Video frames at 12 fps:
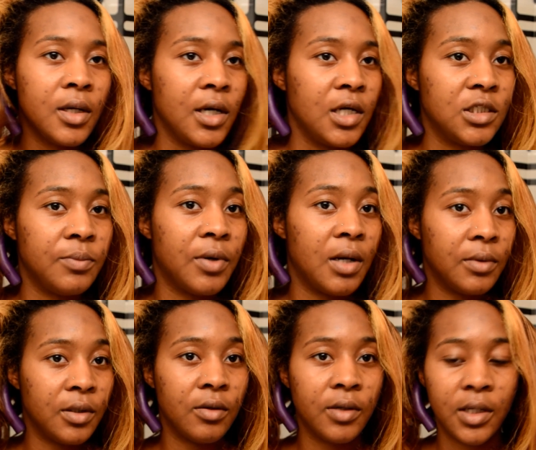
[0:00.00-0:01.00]
I should probably
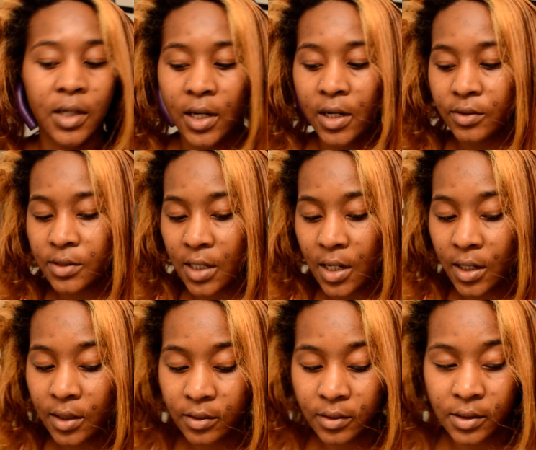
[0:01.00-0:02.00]
go get a hair tie,
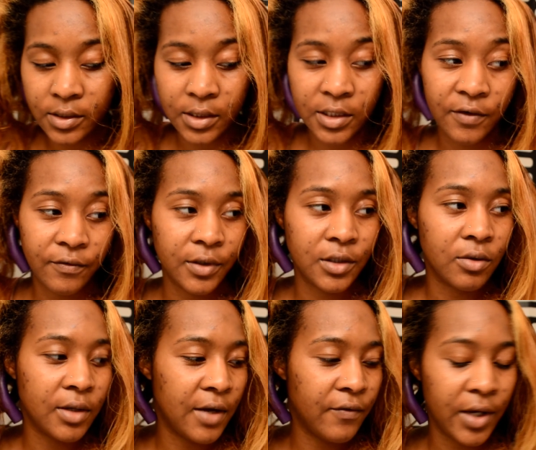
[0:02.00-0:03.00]
because I definitely don't
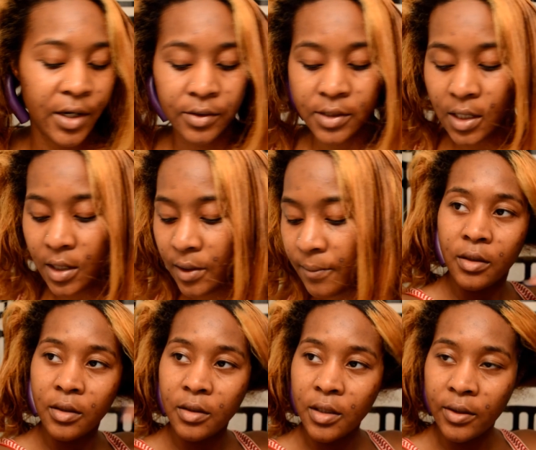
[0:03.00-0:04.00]
have a hair tie.
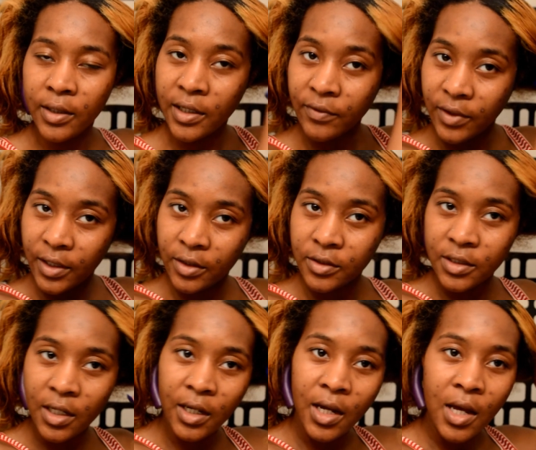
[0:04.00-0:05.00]
And now I have a hair
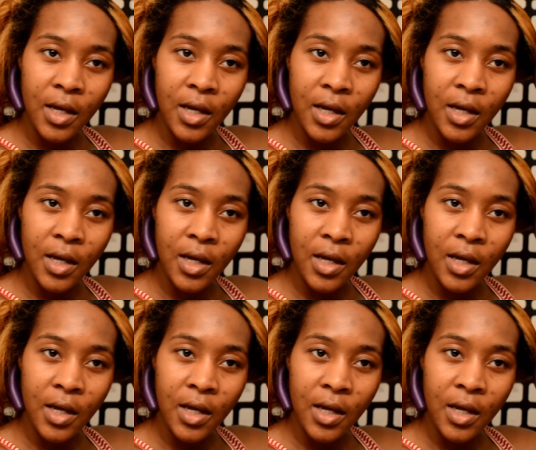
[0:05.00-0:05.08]
tie.